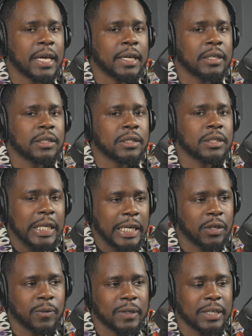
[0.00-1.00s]
that to
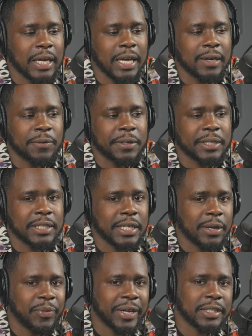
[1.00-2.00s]
anyone. I kind of want to just
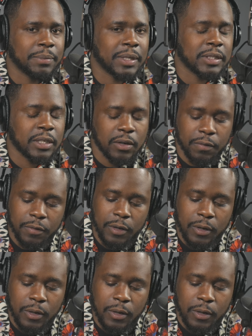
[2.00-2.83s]
keep that to myself.